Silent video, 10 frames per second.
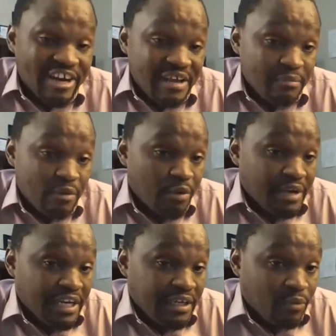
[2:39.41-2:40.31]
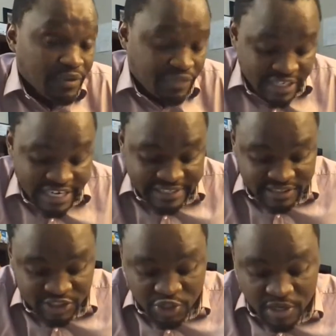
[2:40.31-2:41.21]
earning more money with
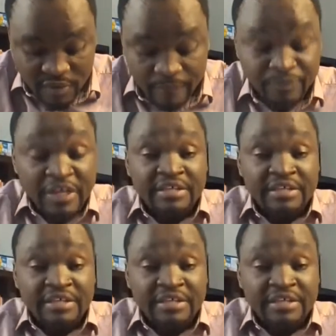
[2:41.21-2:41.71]
less struggle